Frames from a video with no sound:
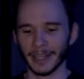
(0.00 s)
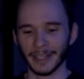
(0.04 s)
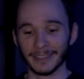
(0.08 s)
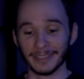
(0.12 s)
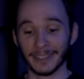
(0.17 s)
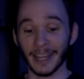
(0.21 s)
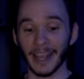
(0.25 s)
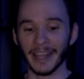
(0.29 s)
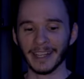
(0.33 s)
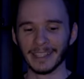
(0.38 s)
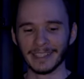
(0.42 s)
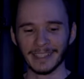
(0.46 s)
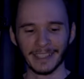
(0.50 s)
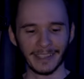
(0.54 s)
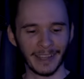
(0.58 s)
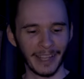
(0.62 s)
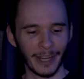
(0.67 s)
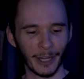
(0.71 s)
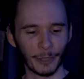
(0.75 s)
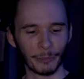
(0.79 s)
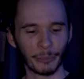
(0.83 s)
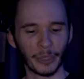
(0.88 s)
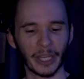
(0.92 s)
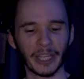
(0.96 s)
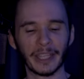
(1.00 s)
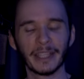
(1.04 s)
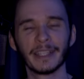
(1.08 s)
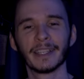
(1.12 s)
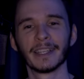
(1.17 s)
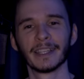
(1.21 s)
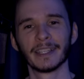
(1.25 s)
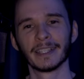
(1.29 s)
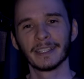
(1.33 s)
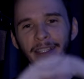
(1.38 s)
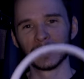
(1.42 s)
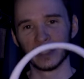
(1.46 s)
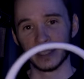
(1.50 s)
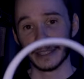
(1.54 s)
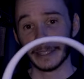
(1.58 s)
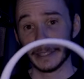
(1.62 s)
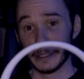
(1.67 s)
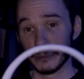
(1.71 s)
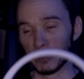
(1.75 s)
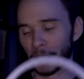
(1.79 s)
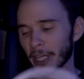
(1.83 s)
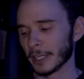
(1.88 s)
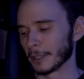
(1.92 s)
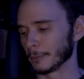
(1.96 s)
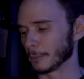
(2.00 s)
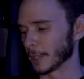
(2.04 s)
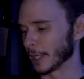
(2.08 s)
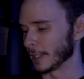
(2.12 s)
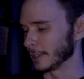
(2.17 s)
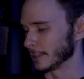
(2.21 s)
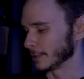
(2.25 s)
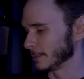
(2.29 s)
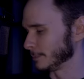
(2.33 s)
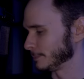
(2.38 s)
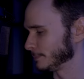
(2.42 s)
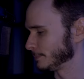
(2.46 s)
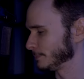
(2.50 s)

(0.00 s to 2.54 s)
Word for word: and tighten it there, but keep that in mind.